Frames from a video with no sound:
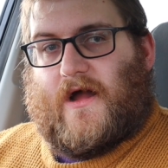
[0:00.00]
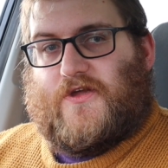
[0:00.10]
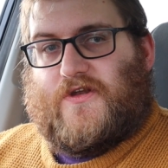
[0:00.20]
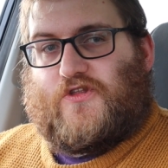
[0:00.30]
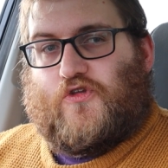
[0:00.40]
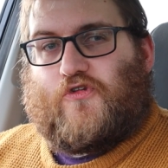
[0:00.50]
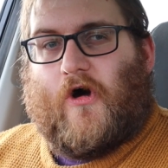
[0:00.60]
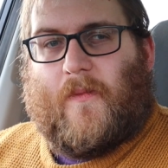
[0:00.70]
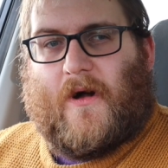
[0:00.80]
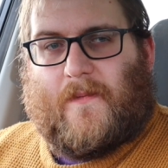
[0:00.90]
need to
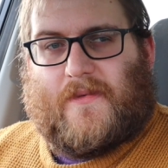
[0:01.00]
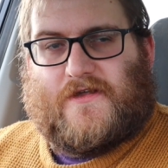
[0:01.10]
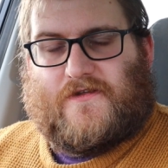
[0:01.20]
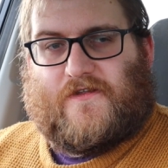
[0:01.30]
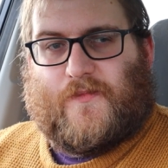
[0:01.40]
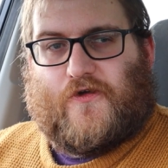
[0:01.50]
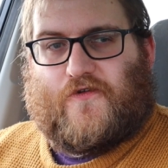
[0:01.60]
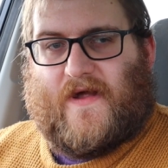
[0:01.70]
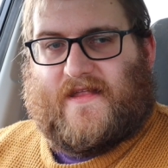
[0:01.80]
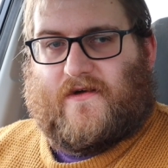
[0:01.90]
top up. You need to put
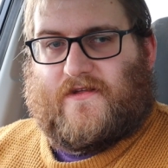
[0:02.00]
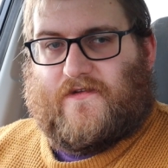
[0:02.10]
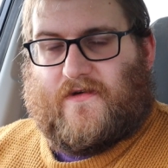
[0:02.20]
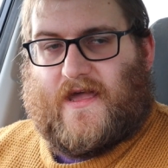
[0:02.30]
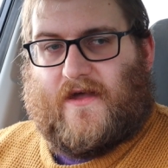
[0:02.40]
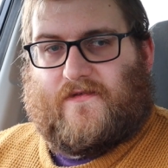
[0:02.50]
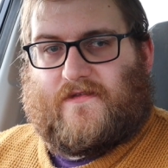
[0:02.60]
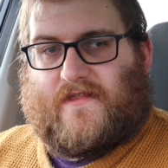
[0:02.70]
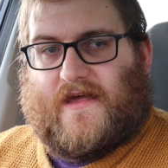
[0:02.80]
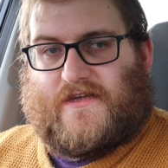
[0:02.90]
credit on your
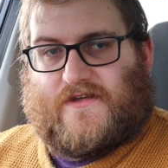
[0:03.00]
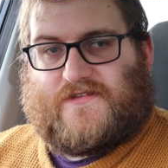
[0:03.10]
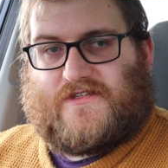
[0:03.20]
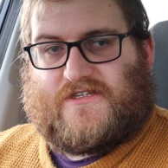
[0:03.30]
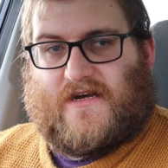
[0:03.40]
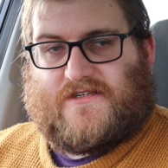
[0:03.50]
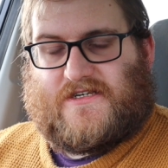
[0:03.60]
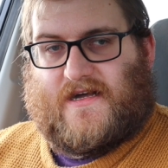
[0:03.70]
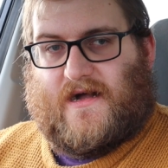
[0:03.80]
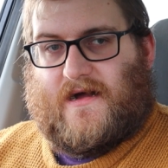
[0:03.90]
account to then use to charge
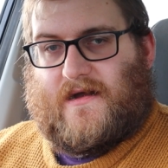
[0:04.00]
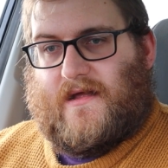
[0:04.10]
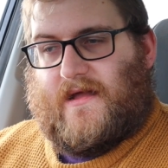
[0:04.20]
your car,